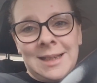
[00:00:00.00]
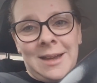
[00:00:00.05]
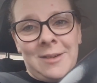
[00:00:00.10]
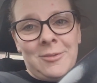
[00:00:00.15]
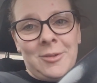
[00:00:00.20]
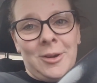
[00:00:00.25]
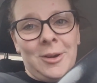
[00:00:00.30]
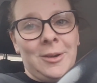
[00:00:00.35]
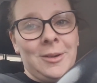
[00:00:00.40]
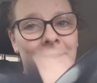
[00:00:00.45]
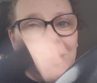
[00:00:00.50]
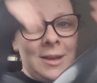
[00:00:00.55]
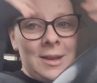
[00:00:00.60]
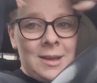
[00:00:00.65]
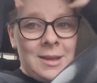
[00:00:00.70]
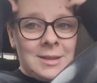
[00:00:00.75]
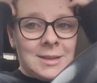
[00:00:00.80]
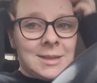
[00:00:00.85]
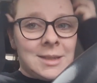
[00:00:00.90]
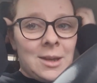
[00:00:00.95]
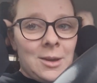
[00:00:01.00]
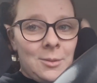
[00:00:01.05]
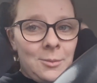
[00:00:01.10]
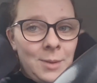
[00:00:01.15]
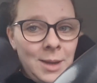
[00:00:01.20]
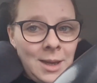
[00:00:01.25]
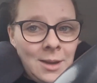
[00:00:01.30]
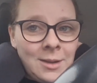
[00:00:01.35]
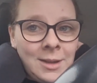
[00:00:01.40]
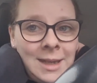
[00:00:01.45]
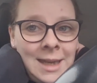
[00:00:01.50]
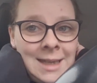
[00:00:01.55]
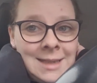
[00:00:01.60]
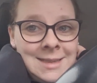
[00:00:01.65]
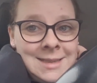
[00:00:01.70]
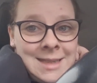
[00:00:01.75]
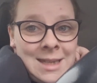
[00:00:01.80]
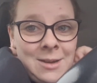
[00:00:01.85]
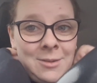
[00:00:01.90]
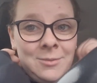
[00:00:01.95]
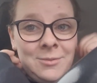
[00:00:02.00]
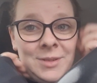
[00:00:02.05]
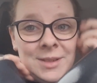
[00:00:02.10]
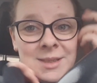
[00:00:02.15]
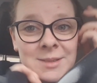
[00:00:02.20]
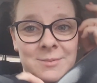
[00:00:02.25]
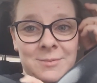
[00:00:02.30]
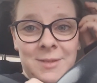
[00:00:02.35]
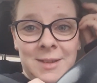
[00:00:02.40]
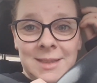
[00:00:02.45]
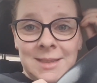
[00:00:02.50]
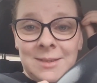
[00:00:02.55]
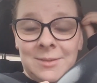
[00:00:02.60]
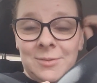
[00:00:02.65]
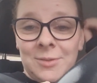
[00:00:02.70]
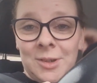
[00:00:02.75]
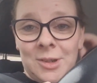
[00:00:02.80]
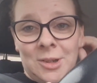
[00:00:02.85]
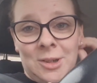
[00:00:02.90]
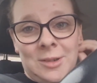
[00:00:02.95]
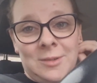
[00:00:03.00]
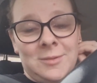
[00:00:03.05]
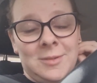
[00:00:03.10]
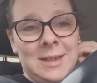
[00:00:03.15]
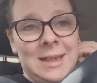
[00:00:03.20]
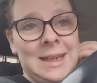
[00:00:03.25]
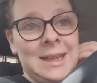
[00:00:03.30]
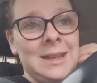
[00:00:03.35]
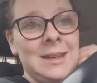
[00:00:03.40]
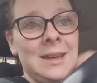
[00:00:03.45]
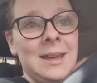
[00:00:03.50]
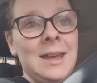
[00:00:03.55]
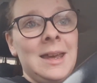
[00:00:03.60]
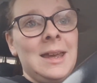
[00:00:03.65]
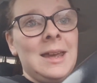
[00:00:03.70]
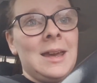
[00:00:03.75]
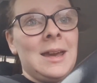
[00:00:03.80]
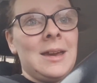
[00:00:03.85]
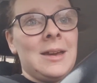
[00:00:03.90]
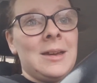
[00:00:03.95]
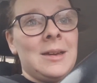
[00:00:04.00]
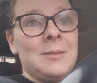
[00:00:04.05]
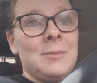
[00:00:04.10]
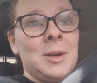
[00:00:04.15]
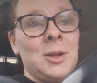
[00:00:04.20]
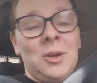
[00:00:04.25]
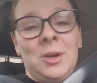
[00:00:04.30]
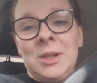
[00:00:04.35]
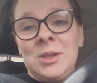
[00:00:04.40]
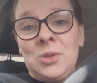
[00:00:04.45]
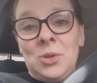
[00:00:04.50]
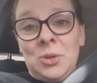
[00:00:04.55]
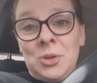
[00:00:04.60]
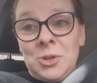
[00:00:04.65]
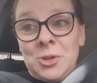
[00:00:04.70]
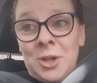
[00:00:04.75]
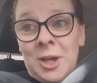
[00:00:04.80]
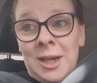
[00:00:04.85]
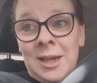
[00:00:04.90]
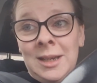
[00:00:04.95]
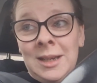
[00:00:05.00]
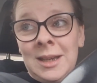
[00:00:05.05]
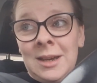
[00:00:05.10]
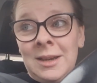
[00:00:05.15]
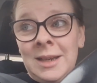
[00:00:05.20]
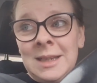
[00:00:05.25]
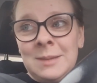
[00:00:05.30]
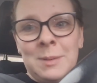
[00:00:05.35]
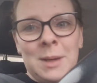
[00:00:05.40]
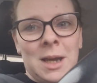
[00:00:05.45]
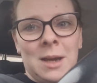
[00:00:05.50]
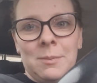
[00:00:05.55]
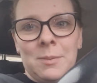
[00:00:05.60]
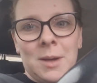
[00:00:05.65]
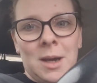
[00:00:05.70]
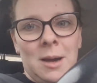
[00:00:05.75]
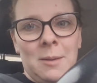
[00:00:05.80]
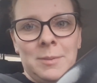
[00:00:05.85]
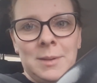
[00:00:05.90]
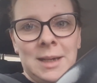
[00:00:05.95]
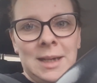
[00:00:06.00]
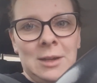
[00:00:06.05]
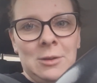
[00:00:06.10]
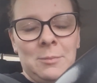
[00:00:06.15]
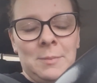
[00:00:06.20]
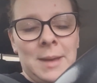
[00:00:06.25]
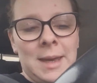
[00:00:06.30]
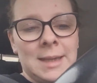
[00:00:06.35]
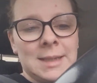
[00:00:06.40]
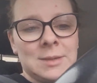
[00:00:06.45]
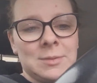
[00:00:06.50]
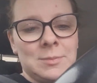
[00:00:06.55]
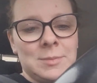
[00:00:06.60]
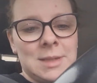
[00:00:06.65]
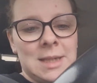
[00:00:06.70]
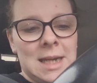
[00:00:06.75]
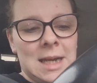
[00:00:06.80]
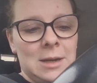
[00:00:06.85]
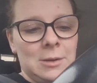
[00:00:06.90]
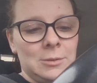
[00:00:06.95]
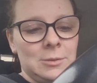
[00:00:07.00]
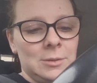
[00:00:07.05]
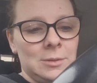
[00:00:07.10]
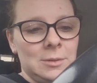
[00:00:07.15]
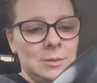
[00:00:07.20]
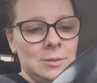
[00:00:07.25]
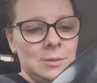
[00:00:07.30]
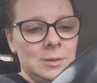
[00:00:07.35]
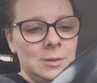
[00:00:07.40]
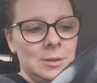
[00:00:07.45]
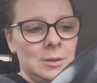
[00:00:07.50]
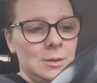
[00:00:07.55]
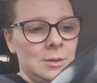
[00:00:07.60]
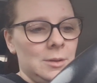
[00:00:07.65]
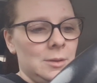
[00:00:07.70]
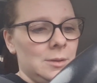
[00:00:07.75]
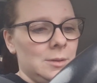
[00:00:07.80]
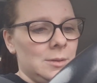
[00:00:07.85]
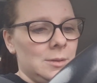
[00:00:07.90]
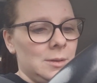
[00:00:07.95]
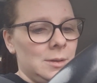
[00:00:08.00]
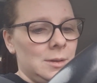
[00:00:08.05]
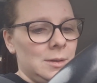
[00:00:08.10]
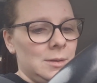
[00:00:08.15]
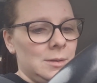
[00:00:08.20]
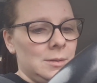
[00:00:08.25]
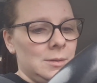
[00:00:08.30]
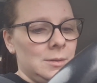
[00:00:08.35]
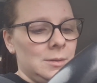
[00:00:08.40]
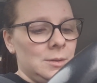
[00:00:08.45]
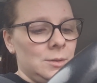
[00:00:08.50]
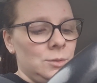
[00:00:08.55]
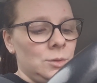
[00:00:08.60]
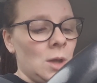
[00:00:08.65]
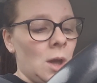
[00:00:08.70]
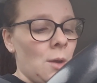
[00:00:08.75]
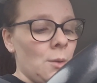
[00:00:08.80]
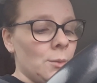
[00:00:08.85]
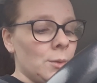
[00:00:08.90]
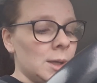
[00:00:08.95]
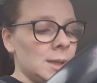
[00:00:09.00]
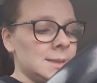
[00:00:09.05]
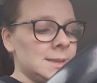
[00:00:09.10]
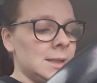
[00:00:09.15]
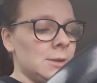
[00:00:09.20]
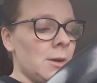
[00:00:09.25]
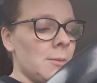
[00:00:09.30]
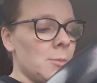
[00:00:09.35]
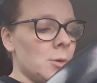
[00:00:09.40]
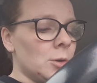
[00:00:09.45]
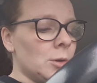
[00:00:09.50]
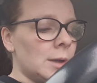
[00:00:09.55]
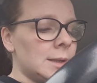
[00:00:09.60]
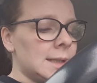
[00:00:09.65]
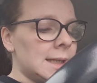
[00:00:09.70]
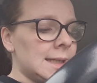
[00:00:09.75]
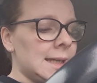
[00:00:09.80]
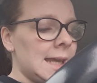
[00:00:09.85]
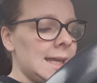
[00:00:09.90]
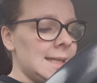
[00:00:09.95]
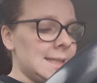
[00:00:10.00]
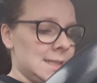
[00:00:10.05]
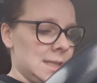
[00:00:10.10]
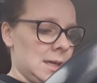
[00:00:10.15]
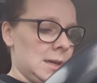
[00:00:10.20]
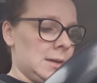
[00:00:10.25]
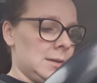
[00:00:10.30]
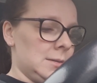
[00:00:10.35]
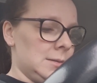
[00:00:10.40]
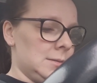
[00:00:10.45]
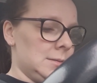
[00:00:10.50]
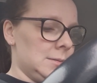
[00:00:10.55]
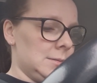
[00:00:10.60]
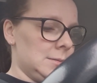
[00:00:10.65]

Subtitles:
together, so we are going to head to town for some festive fun, hopefully a nice hot drink. I need to pick up a couple of little bits from town. No, we're going to see grandma and granddad later.